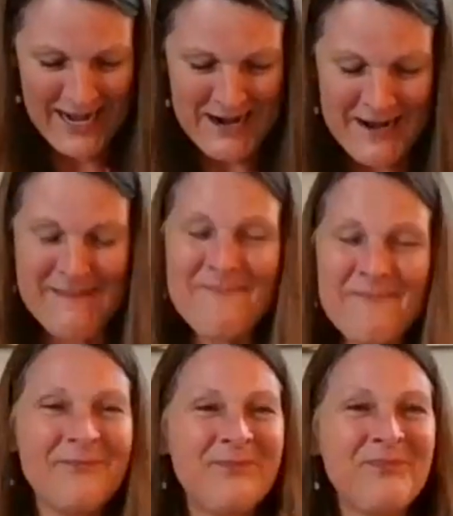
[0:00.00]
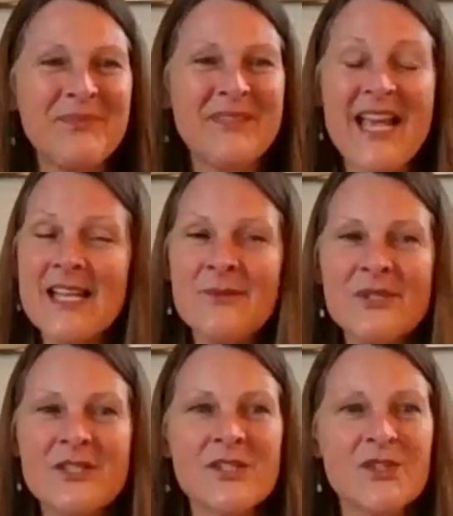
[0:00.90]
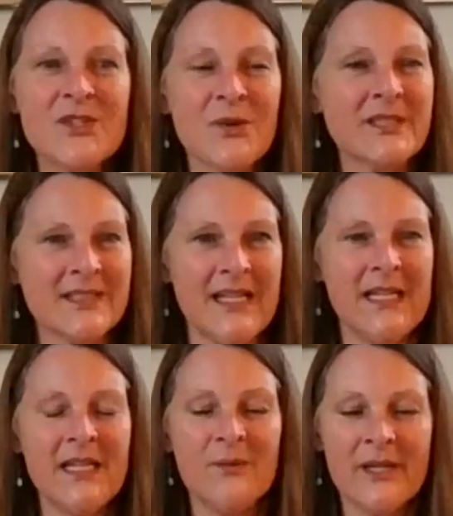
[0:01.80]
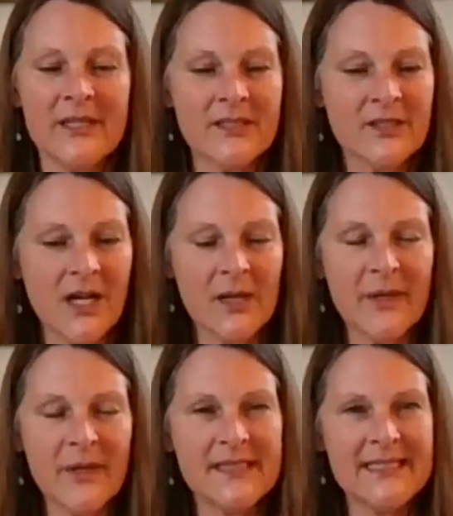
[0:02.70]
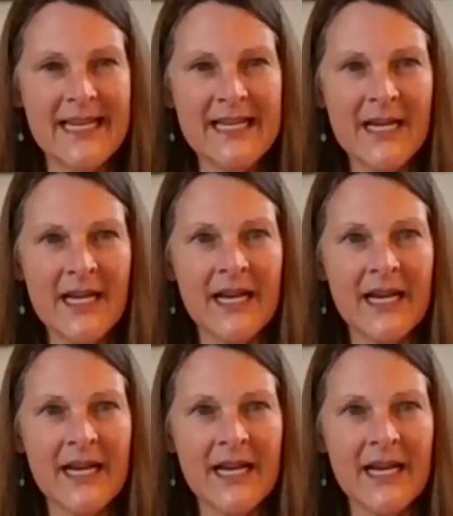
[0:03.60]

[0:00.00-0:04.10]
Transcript: Yeah, he was just so excited. He wanted to talk about the data.